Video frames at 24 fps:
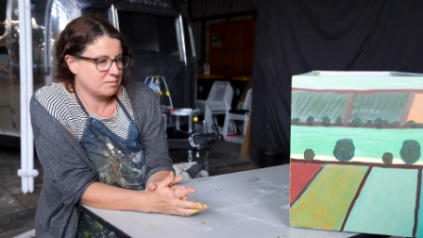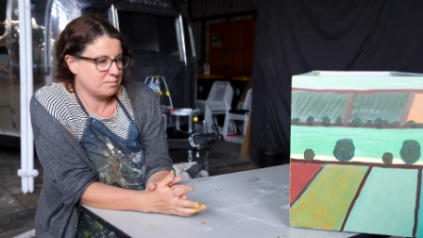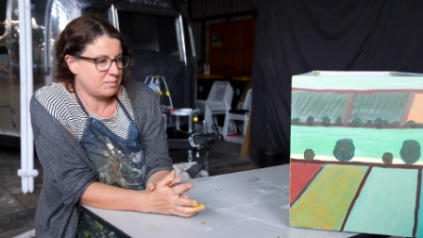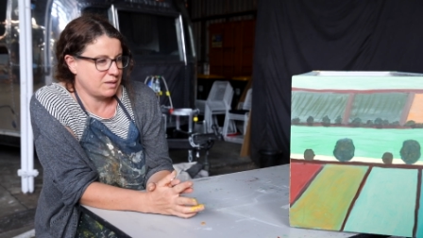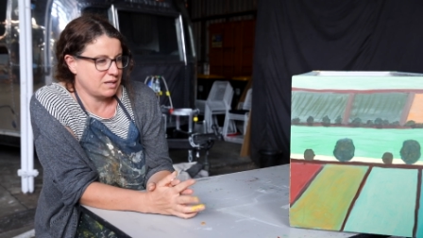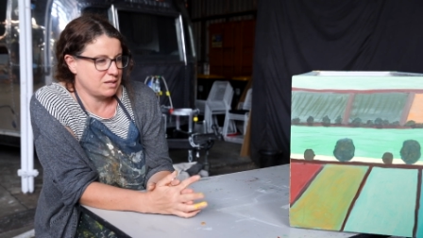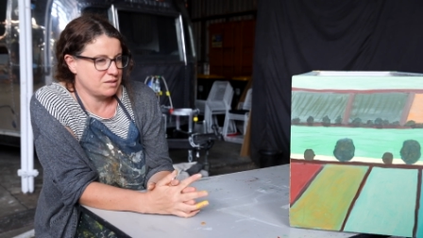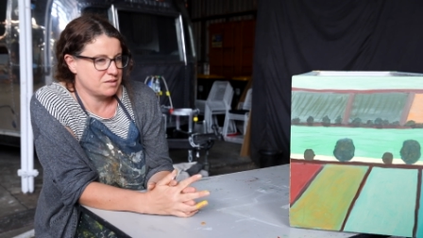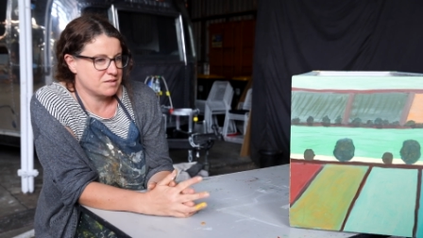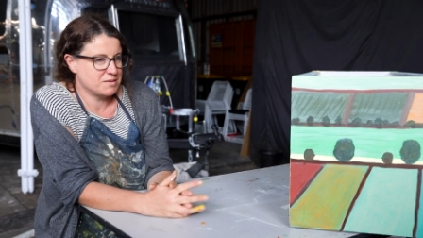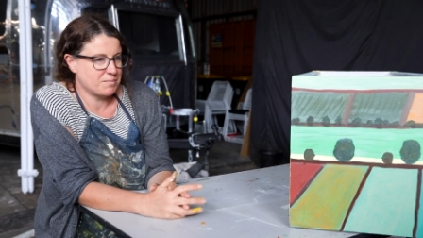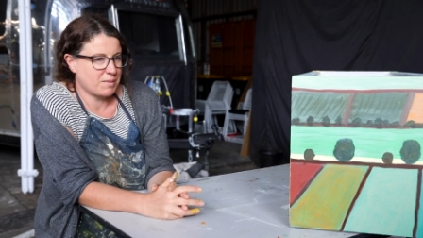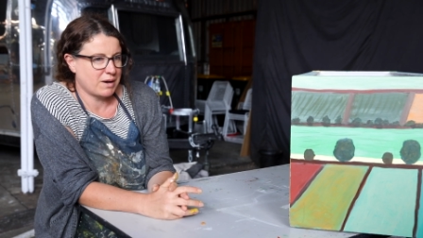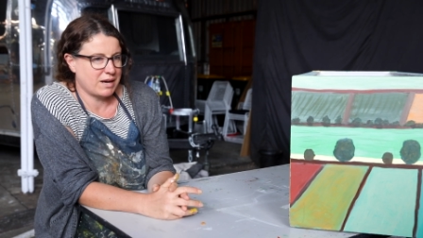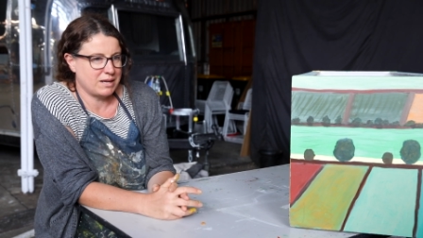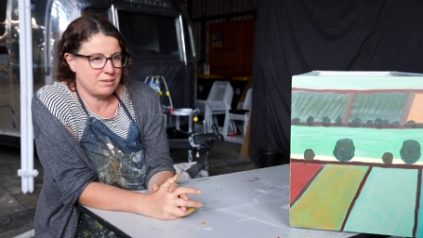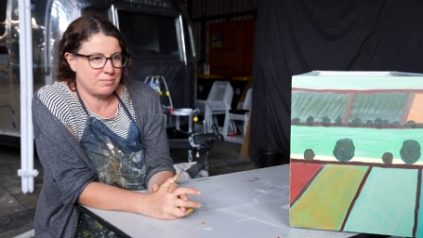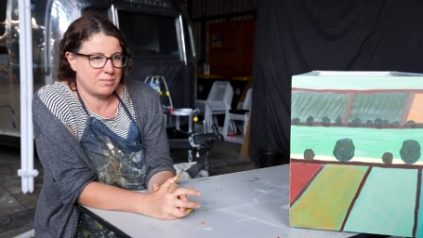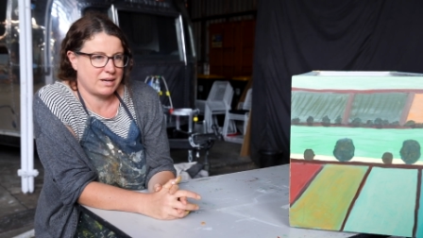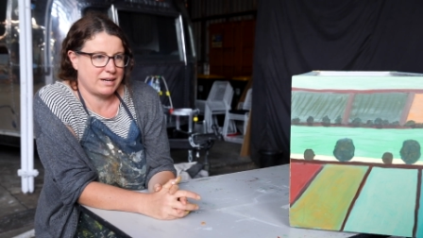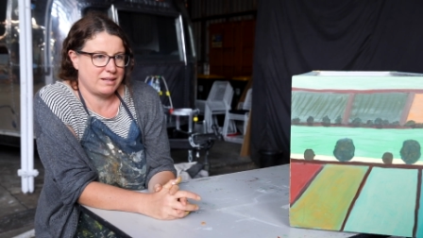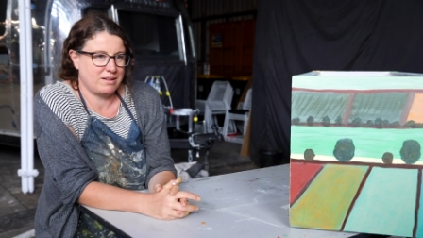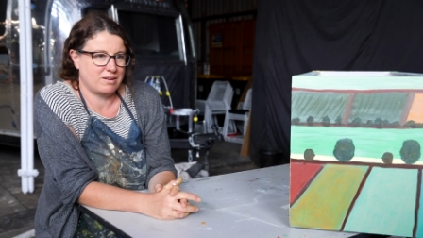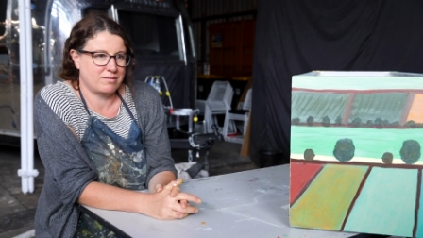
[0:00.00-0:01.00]
been
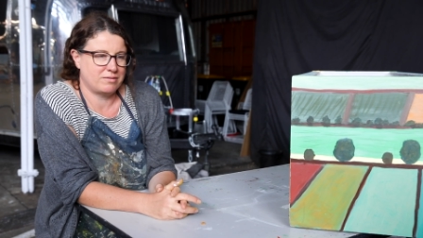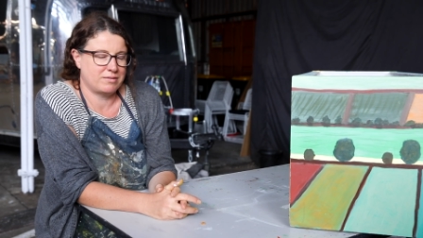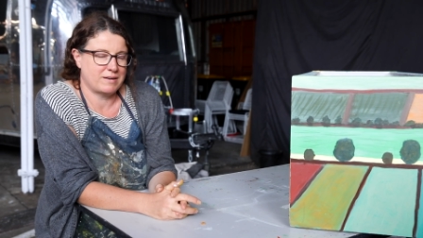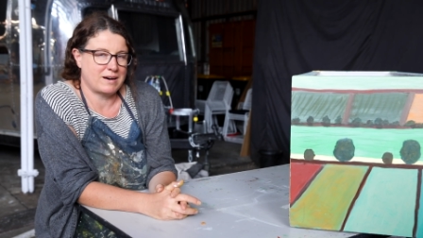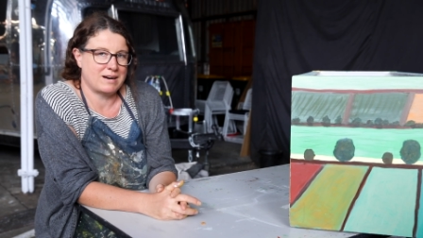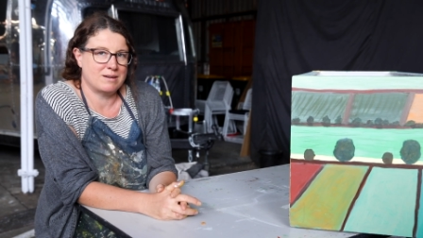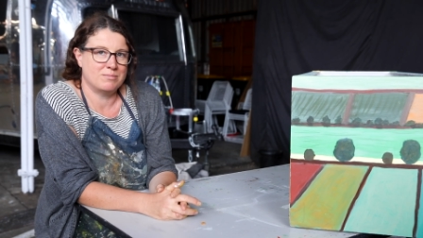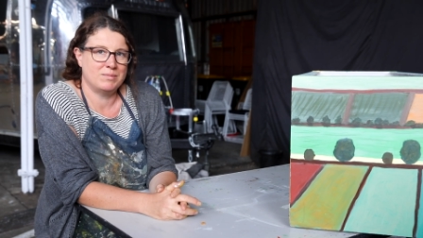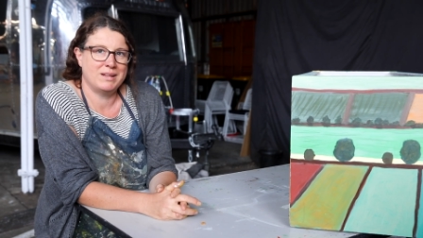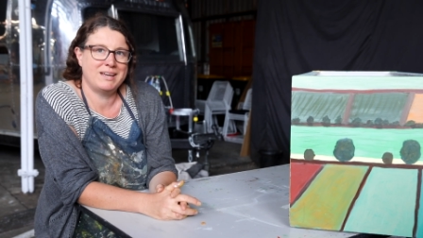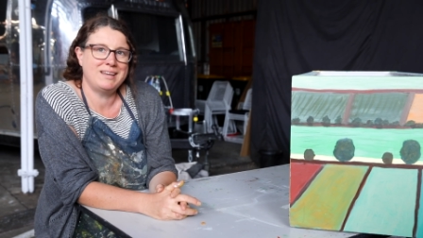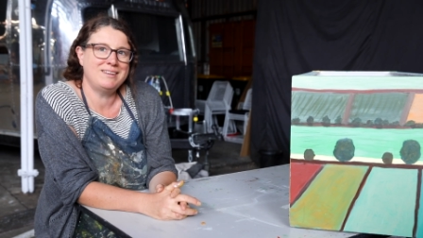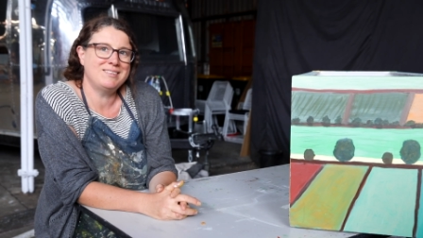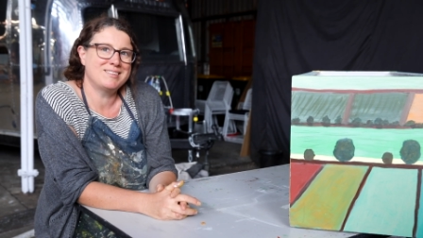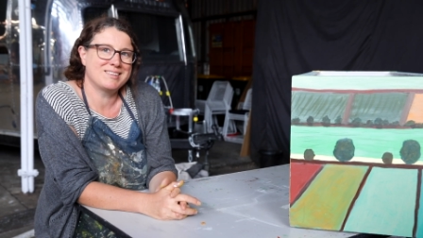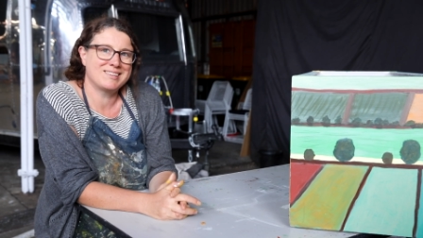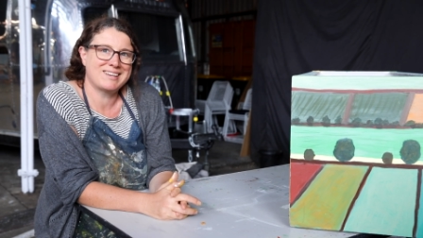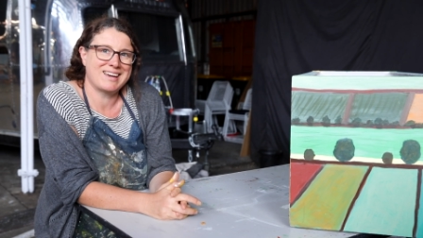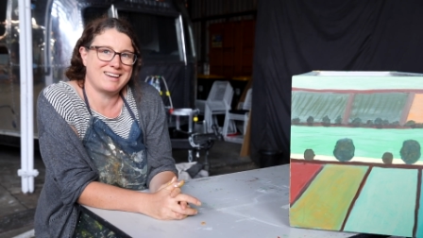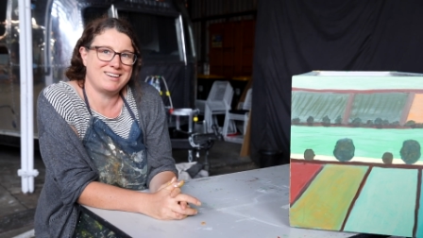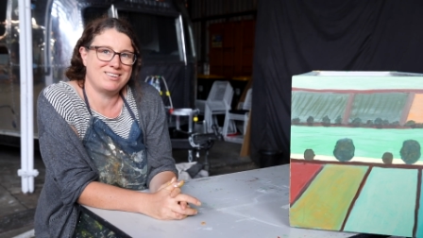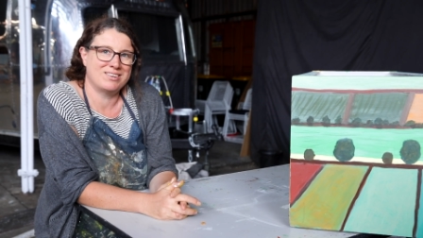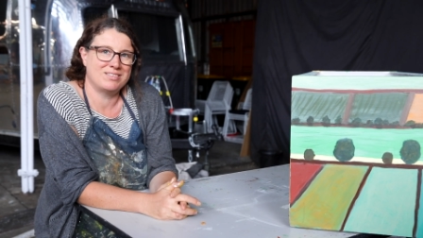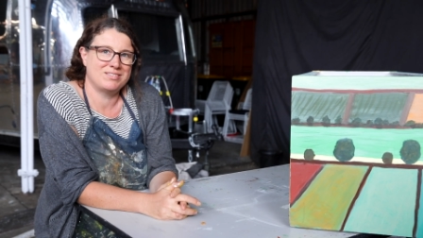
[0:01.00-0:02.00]
inspired by the farmland
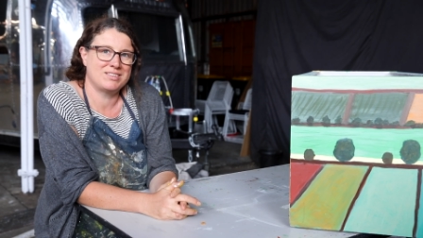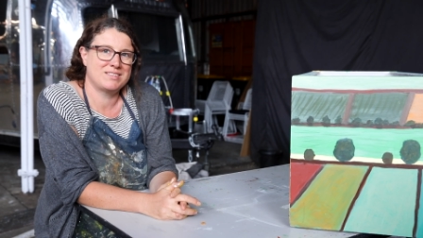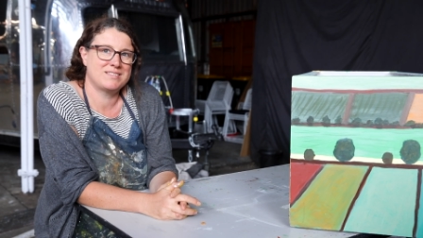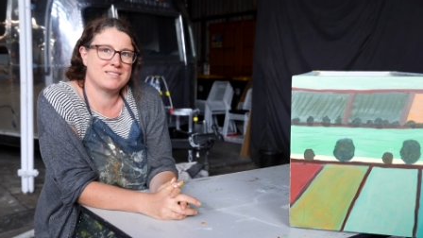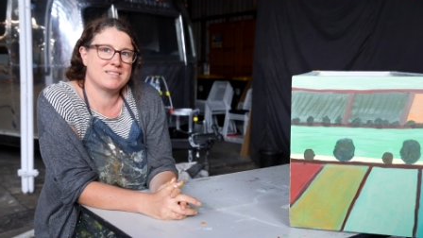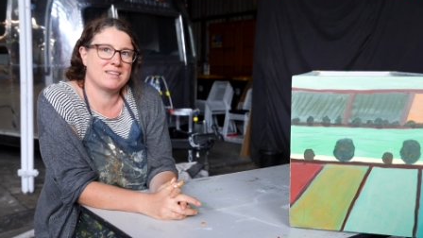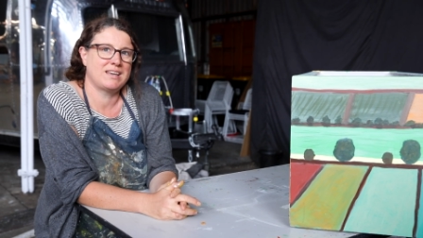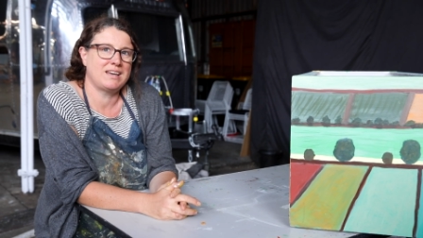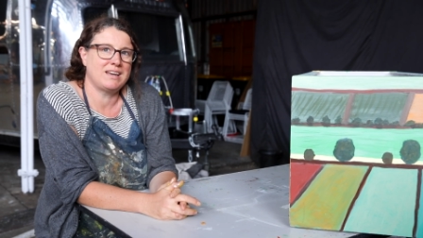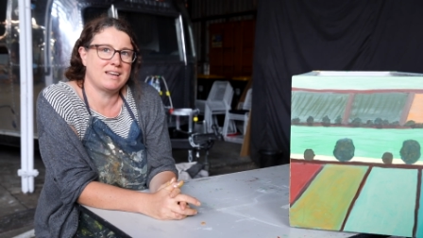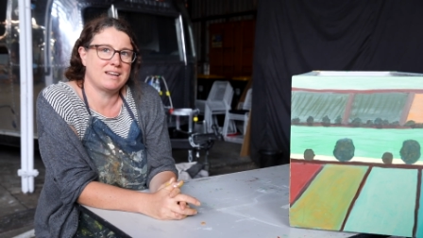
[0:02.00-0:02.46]
again, obviously,